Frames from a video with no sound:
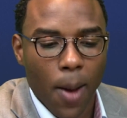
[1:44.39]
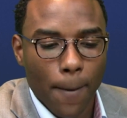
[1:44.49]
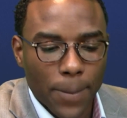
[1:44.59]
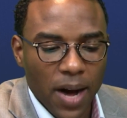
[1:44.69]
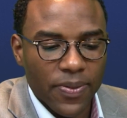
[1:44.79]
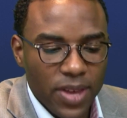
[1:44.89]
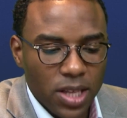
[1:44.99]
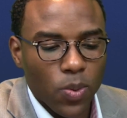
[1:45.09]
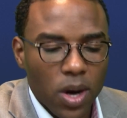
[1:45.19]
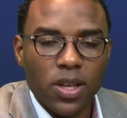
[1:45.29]
But these
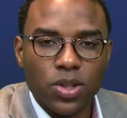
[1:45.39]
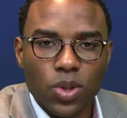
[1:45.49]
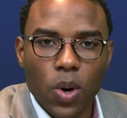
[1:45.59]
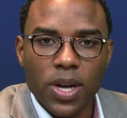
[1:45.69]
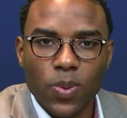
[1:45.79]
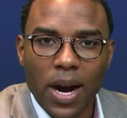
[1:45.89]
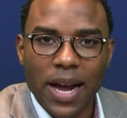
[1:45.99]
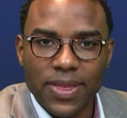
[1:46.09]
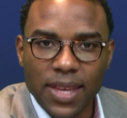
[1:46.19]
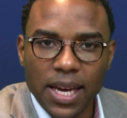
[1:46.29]
are one of these stories where I
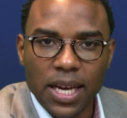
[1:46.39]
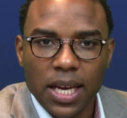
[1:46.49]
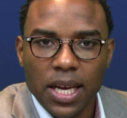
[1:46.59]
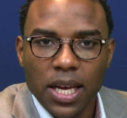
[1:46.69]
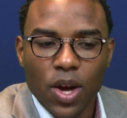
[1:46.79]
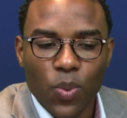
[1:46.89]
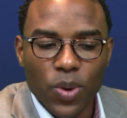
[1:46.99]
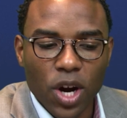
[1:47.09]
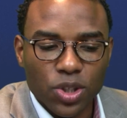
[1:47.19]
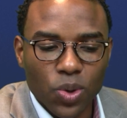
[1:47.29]
think
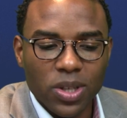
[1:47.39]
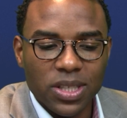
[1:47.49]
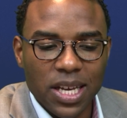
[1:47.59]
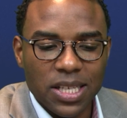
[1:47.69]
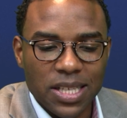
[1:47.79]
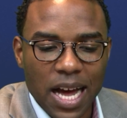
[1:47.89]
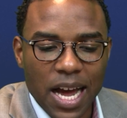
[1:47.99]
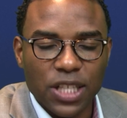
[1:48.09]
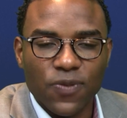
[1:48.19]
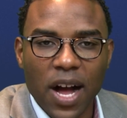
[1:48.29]
we are truly seeing
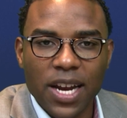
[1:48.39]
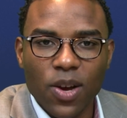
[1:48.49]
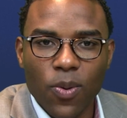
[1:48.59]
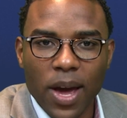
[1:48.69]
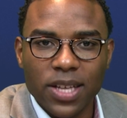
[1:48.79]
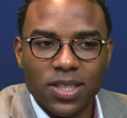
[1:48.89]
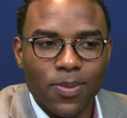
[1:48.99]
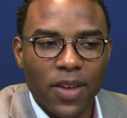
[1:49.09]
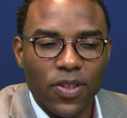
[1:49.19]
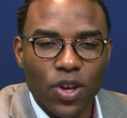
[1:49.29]
science finding ways to
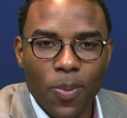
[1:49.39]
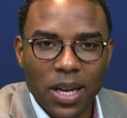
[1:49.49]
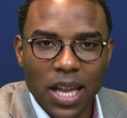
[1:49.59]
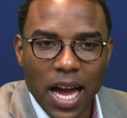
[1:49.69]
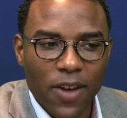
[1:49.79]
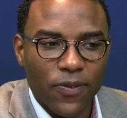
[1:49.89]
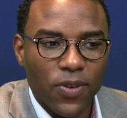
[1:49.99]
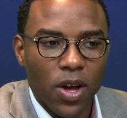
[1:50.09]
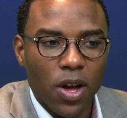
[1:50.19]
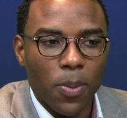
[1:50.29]
make the human life
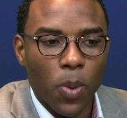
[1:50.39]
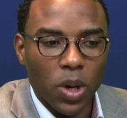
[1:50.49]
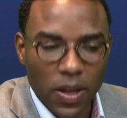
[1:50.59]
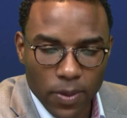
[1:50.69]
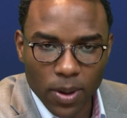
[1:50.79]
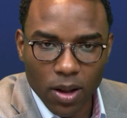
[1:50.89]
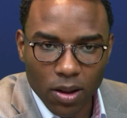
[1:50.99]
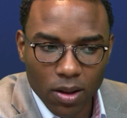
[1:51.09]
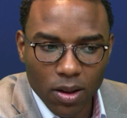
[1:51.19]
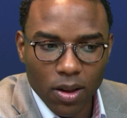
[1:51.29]
more
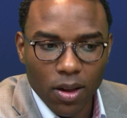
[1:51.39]
livable